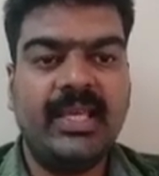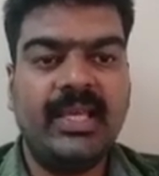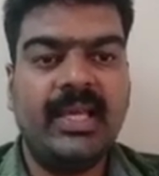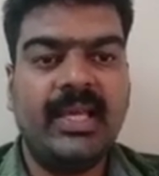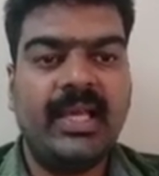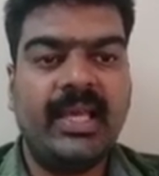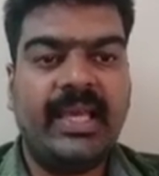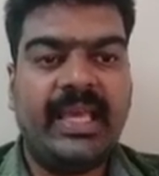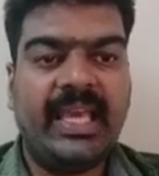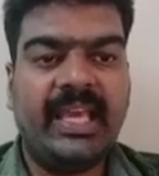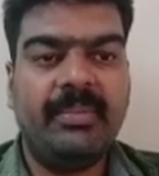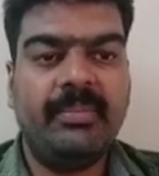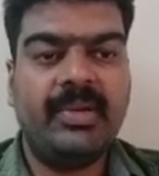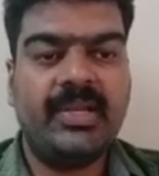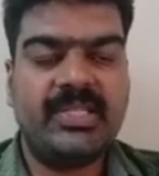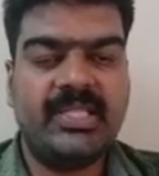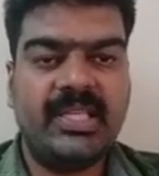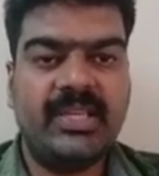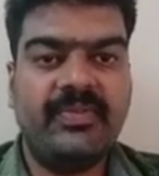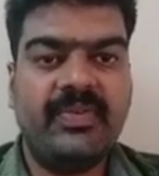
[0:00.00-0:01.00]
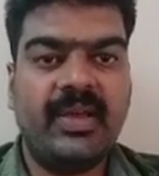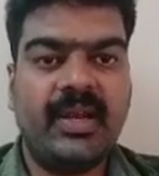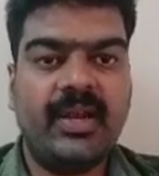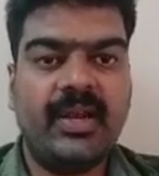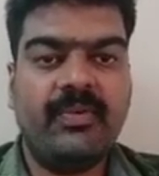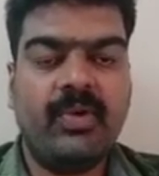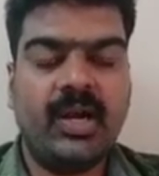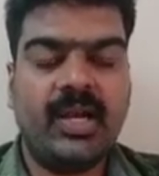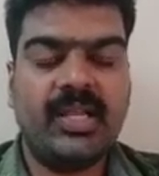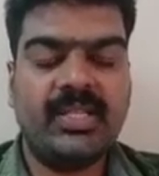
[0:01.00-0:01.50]
AM receiver.
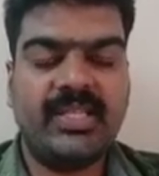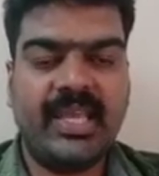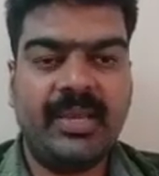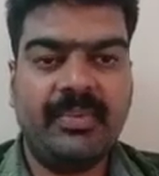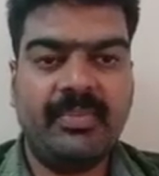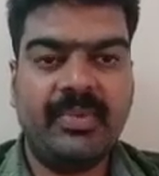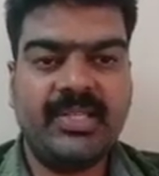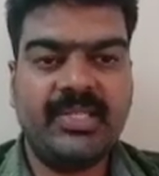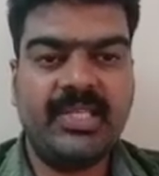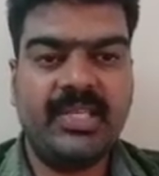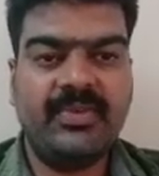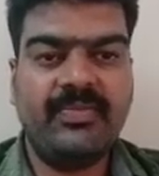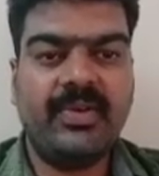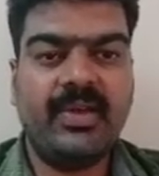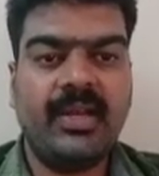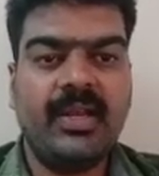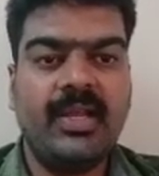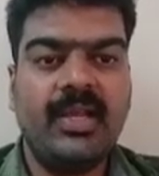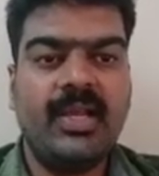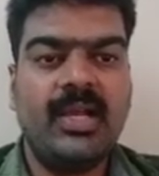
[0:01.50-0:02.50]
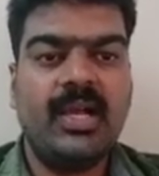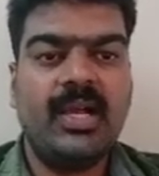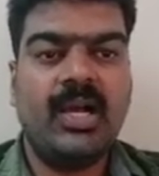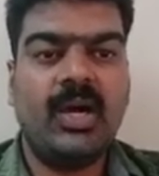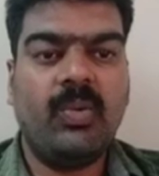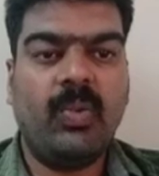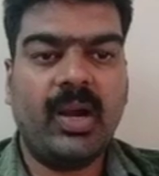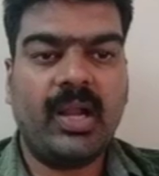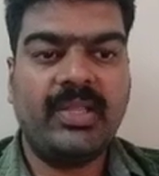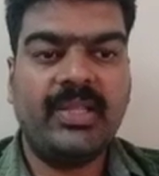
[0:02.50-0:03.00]
What is AM receiver?
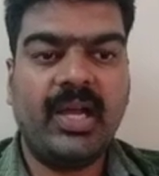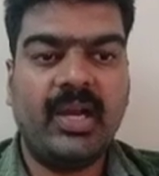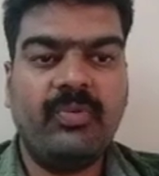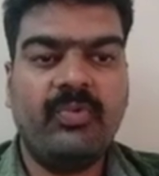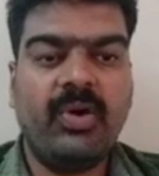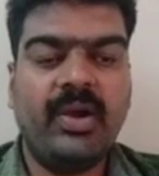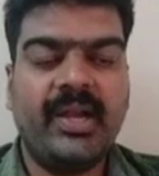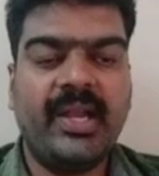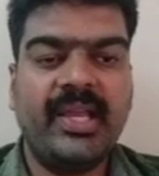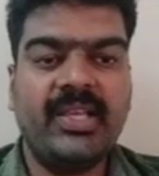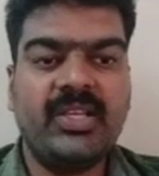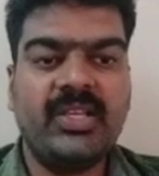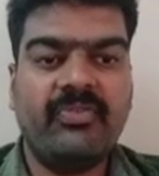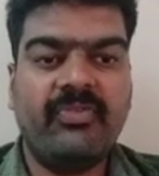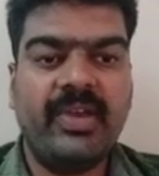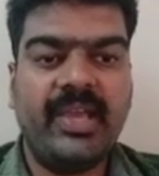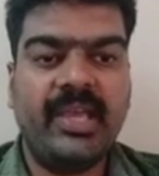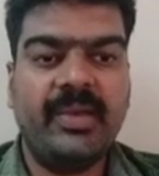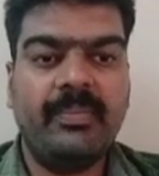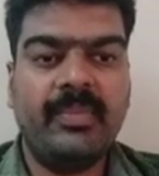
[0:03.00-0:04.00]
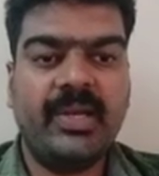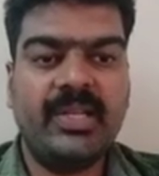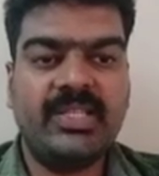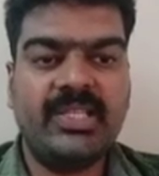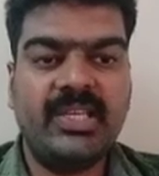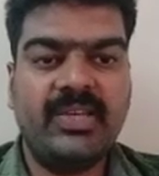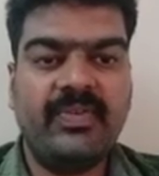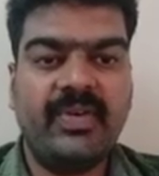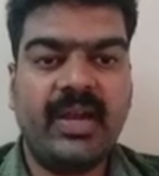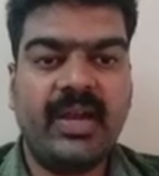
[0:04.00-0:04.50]
What are the advantages of AM
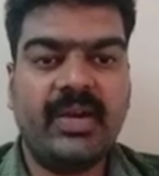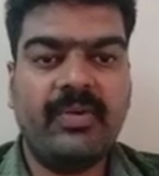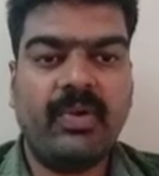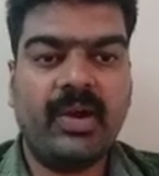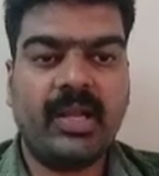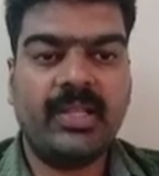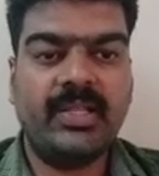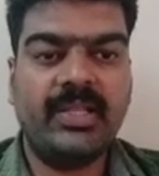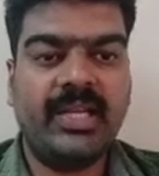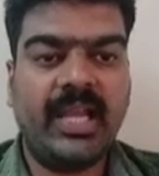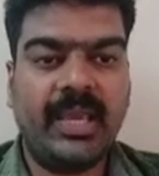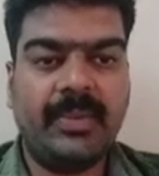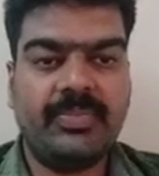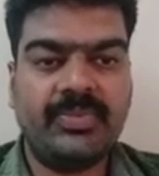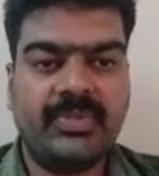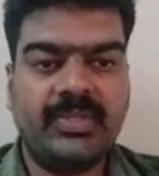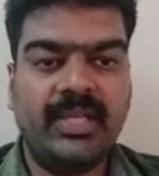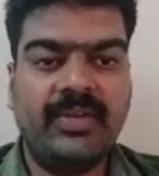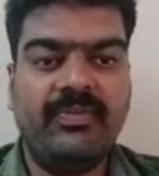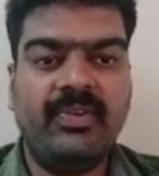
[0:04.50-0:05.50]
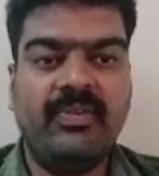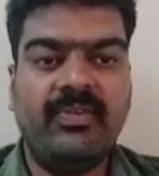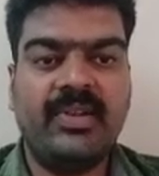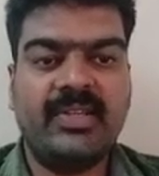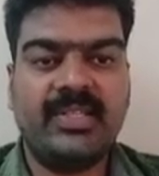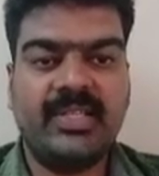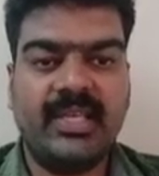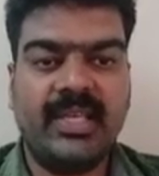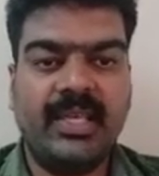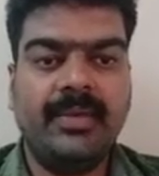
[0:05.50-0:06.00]
receiver and what are the types that we will
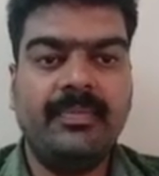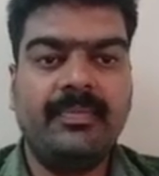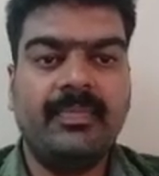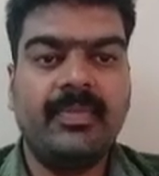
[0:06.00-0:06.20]
see.